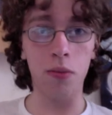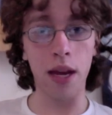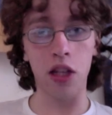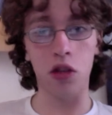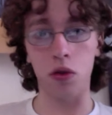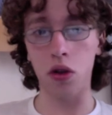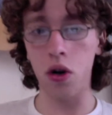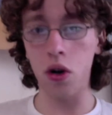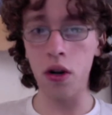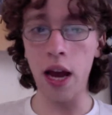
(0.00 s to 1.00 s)
debut
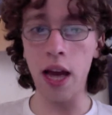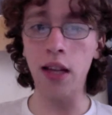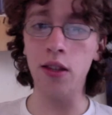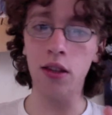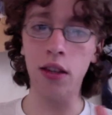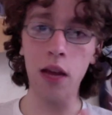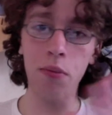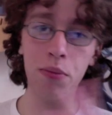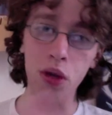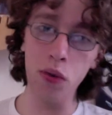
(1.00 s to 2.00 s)
in the weekly
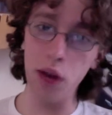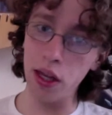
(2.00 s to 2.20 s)
lineup.